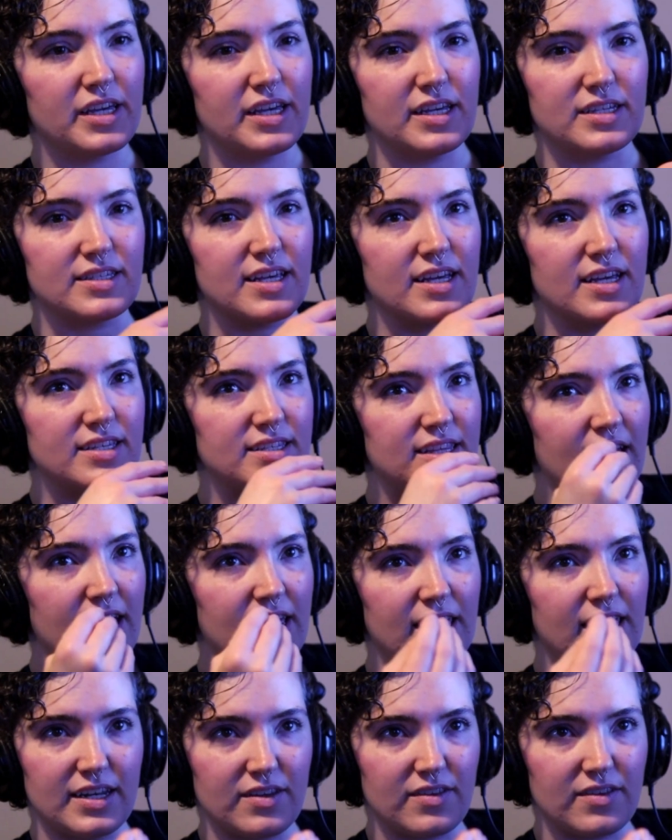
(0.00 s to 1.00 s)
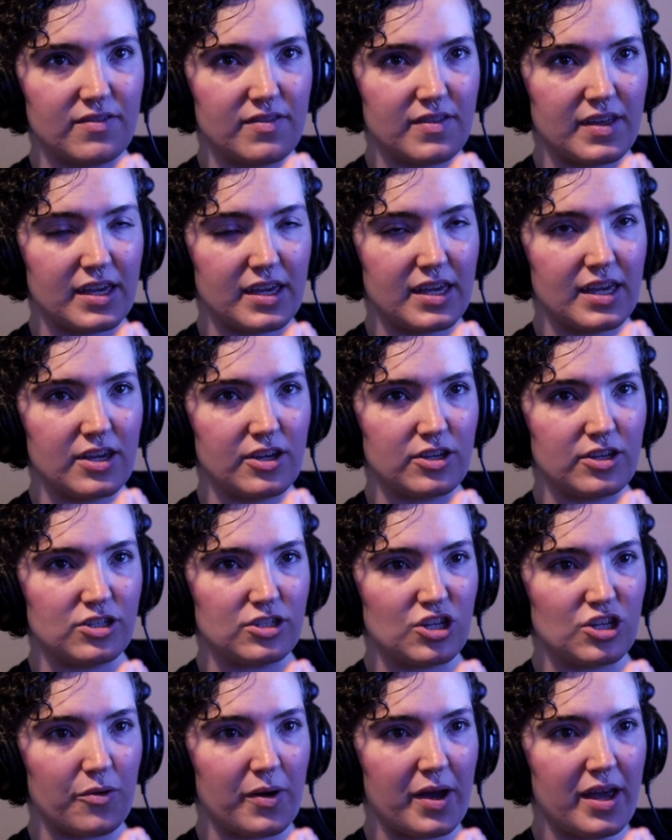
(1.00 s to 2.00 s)
He says that he didn't think he could
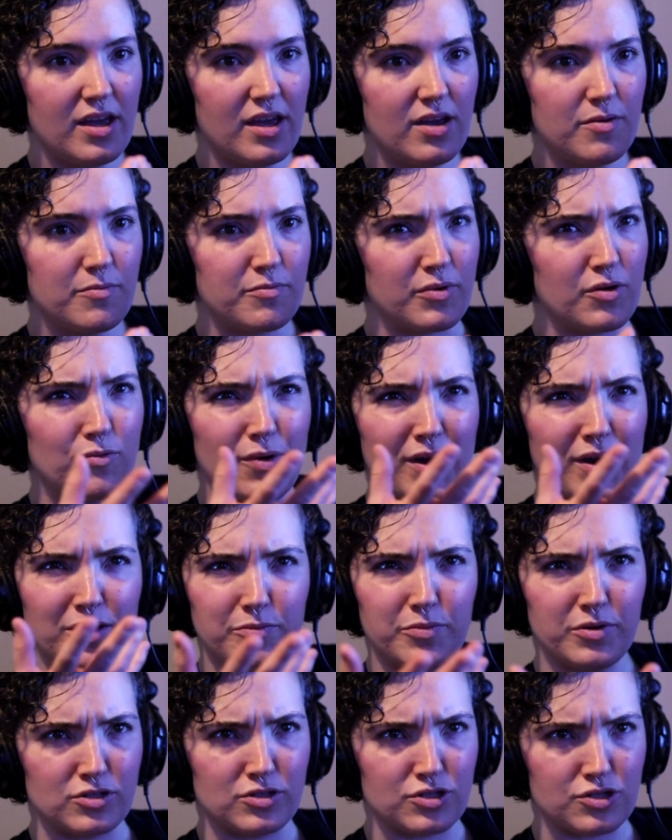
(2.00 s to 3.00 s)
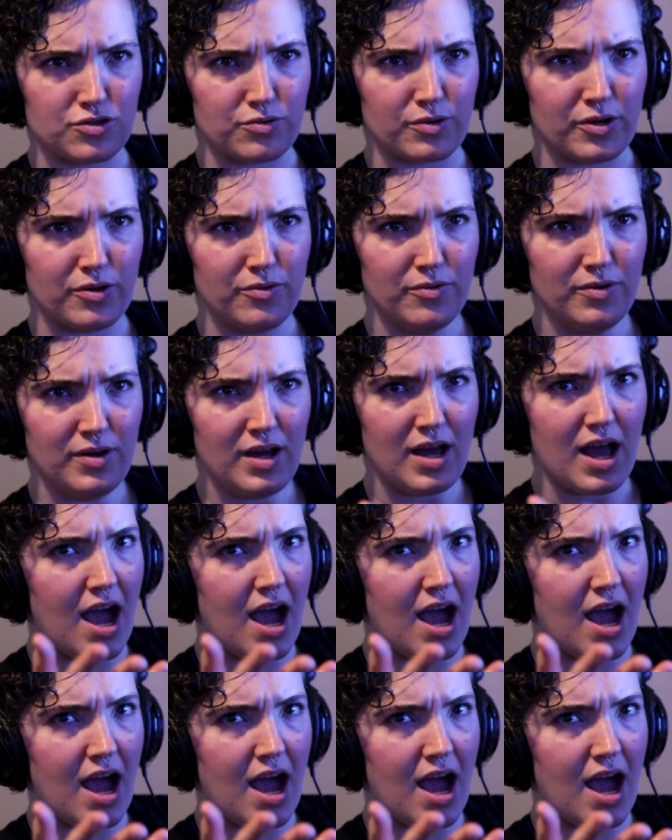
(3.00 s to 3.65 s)
do it, but way to push through.